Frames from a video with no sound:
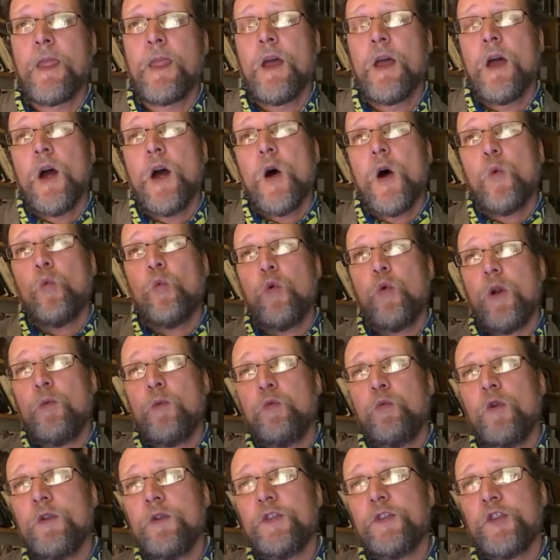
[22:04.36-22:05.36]
What I
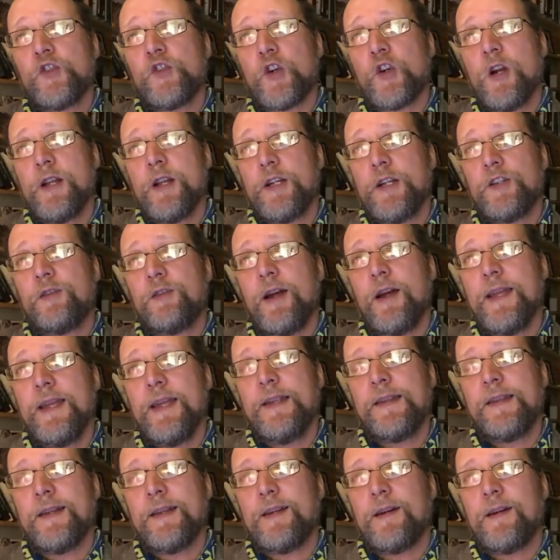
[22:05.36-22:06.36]
want to try and create is
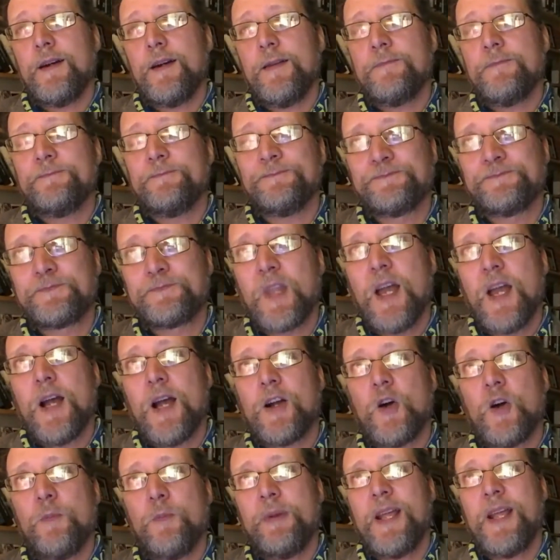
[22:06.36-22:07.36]
a kind of
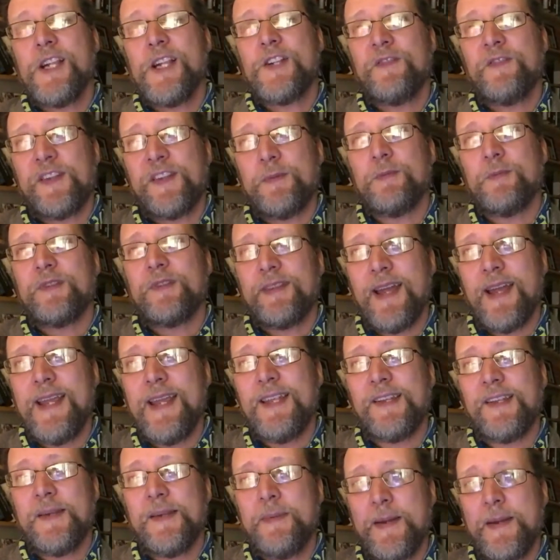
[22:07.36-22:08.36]
combination of
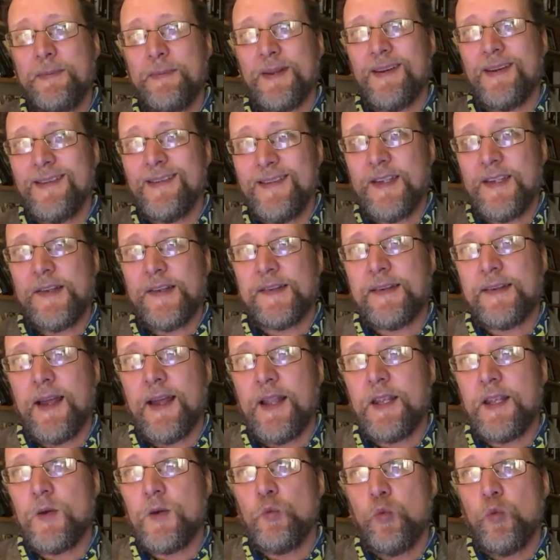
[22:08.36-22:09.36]
simultaneously people
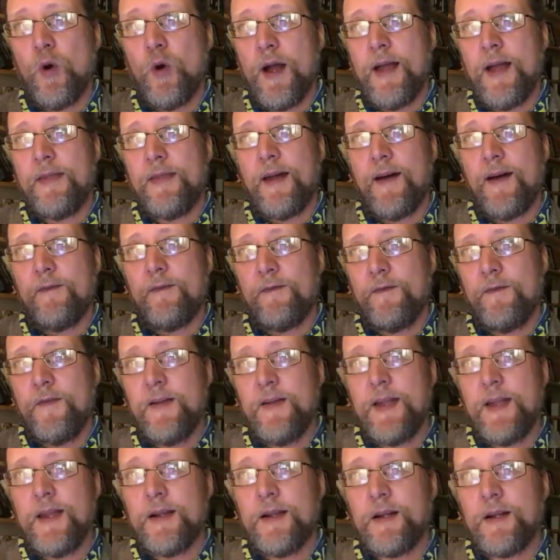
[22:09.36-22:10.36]
understanding where that
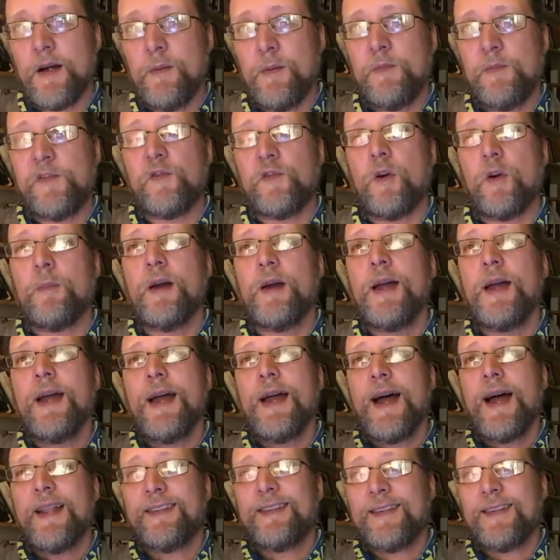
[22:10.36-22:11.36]
fear comes from
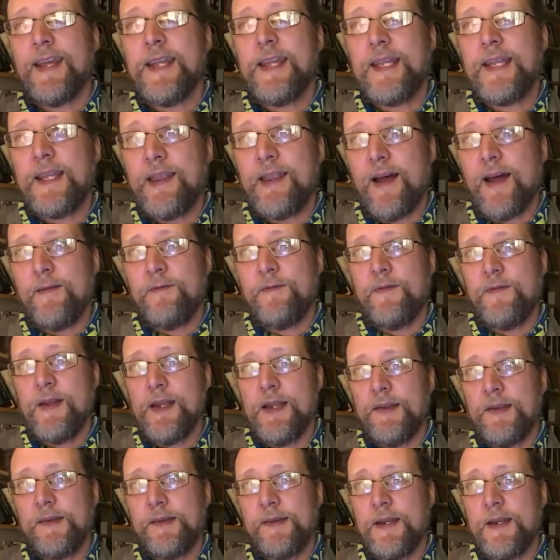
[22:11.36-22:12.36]
and taking that fear
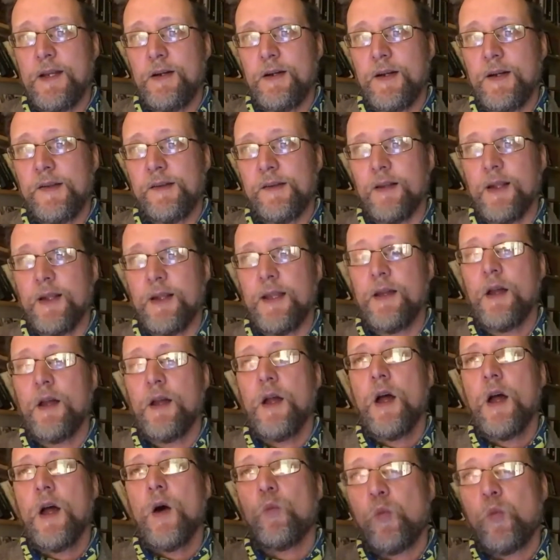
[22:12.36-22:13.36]
seriously,
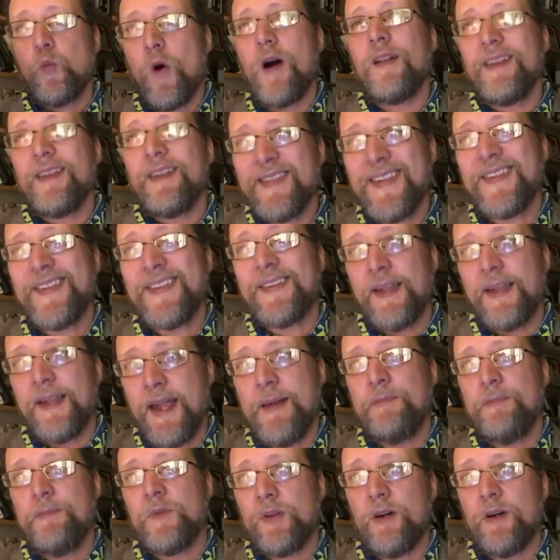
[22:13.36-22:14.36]
while at the
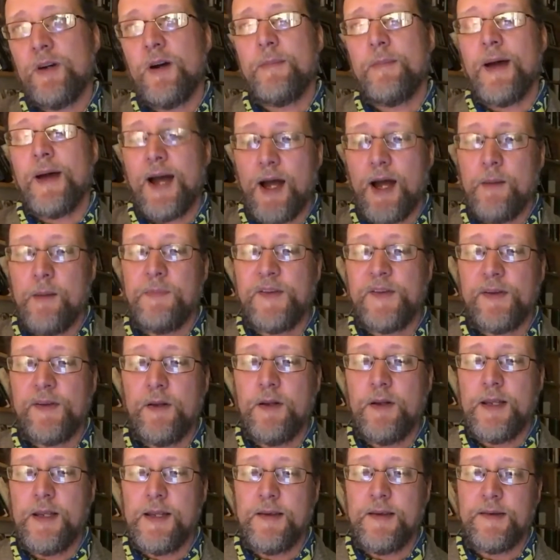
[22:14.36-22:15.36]
same time
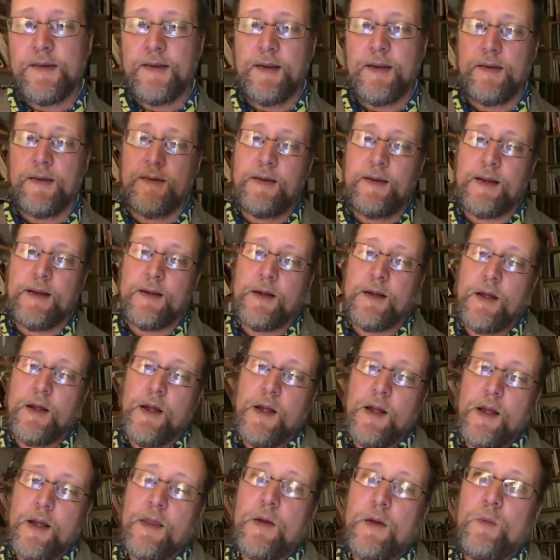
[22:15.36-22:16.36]
absolutely insisting
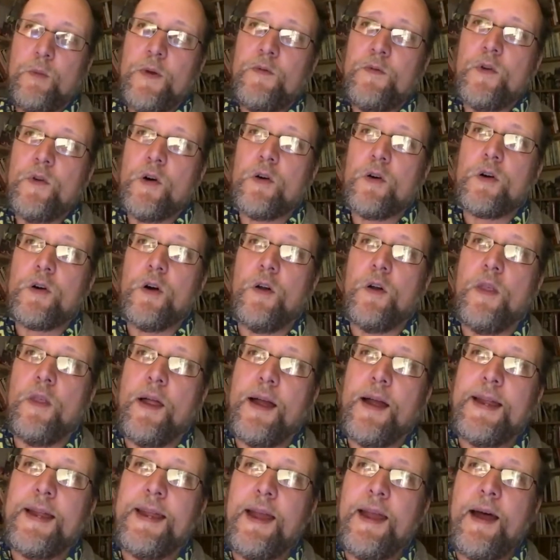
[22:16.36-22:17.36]
that we've not got there
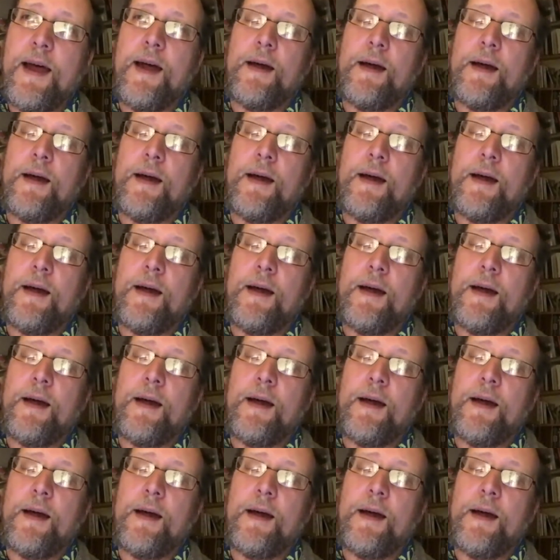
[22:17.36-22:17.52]
yet.